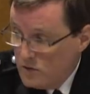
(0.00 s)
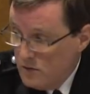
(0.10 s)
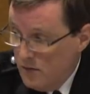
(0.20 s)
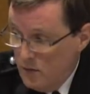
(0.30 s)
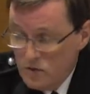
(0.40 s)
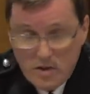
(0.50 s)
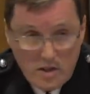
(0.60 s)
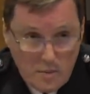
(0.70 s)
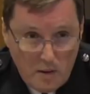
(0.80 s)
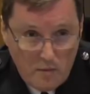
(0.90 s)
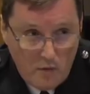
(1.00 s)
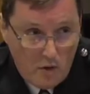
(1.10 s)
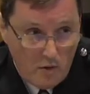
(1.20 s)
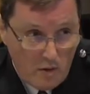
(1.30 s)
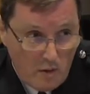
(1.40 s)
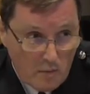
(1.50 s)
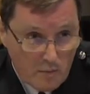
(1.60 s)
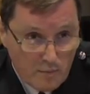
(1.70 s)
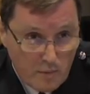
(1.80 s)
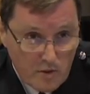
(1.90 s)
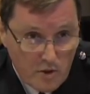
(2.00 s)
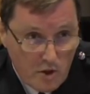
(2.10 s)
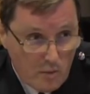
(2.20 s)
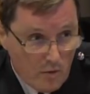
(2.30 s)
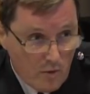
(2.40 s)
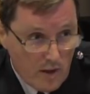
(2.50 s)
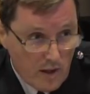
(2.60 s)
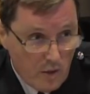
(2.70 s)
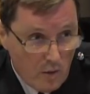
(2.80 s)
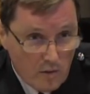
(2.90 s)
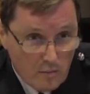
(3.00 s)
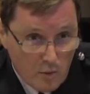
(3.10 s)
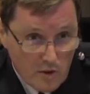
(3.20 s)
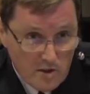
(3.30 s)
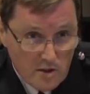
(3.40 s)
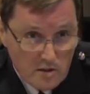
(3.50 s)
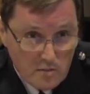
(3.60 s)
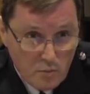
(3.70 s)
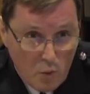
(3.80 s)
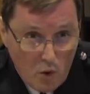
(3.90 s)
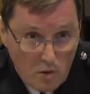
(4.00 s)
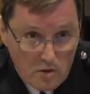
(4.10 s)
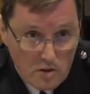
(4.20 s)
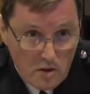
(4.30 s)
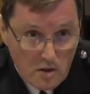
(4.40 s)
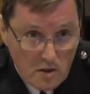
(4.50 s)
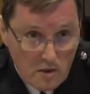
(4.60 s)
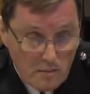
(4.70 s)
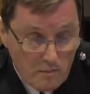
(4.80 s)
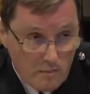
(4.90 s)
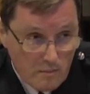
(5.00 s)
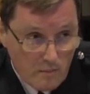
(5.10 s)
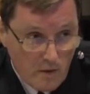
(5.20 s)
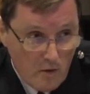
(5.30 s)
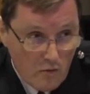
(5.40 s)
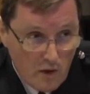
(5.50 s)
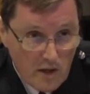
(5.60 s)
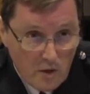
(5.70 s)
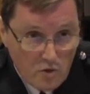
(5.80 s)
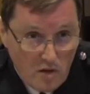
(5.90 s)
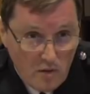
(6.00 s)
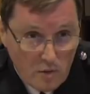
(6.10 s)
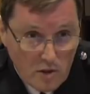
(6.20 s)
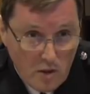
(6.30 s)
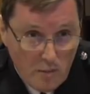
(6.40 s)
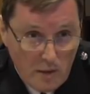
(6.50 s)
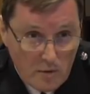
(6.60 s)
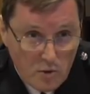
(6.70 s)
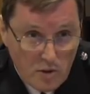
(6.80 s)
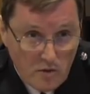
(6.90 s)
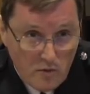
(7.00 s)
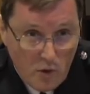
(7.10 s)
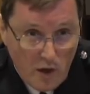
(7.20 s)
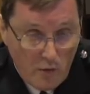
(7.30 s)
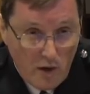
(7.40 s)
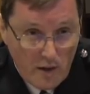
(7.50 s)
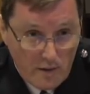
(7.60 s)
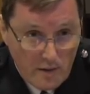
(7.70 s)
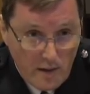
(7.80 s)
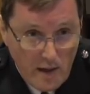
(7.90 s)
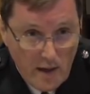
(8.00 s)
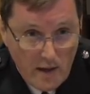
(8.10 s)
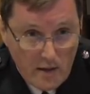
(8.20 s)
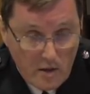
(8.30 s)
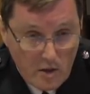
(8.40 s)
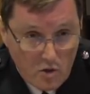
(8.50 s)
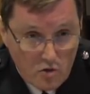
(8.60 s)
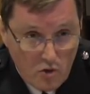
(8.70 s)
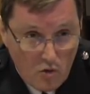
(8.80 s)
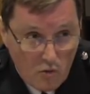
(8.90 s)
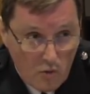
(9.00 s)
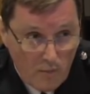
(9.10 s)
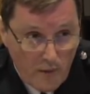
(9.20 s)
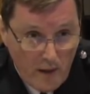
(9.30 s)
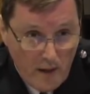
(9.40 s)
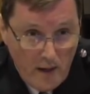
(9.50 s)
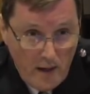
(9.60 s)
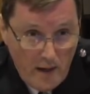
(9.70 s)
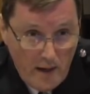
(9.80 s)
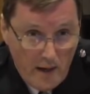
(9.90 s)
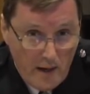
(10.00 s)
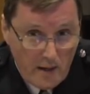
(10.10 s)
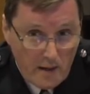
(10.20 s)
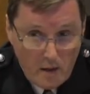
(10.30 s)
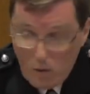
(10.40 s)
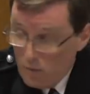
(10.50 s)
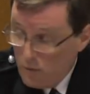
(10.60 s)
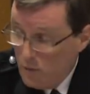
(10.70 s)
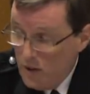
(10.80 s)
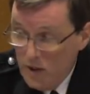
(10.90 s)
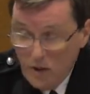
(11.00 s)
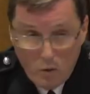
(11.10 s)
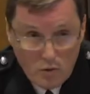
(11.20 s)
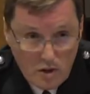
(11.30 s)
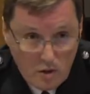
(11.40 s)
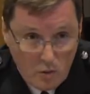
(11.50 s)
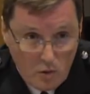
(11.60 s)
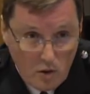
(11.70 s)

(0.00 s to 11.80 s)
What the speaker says: If it was a 6-pump fire, I'd probably turn on my radio. I'd monitor what radio traffic was going back between the fire ground and the control room, and I would probably also